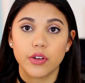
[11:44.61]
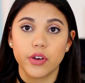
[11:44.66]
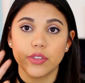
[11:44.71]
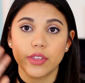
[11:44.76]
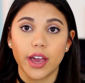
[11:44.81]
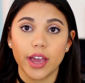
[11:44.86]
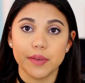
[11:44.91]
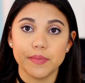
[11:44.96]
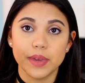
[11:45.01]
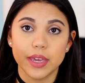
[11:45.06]
on
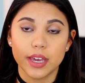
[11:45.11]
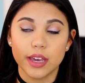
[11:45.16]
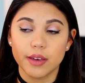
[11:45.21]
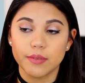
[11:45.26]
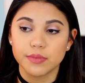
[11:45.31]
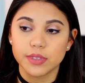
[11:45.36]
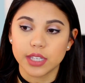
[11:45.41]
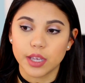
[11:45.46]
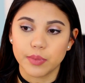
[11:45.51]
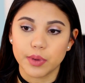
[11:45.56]
the
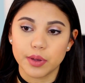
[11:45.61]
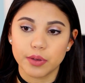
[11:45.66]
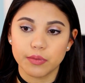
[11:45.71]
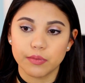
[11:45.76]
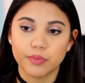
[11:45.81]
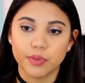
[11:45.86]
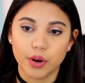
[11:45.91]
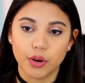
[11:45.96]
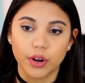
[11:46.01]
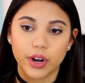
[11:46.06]
IBM Summit
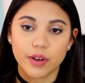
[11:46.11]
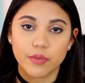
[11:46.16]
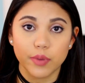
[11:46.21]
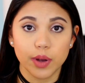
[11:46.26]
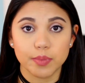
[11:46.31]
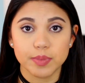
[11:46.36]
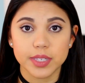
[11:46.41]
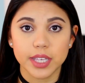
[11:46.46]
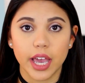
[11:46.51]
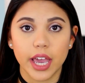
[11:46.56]
program
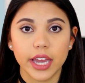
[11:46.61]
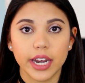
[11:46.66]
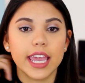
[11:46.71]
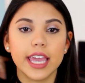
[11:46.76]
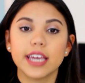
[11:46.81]
website,